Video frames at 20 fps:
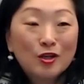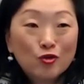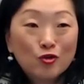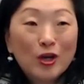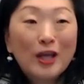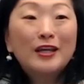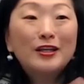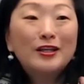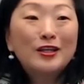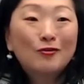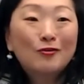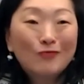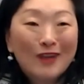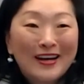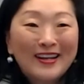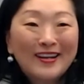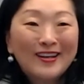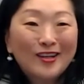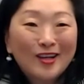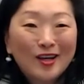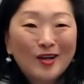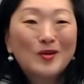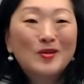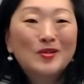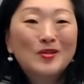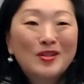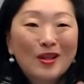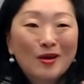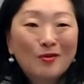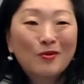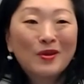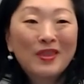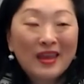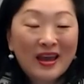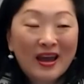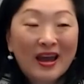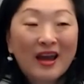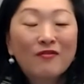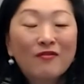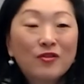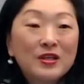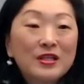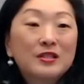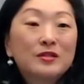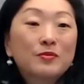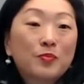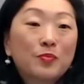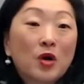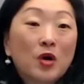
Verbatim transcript: trained and ready to go so that when they have these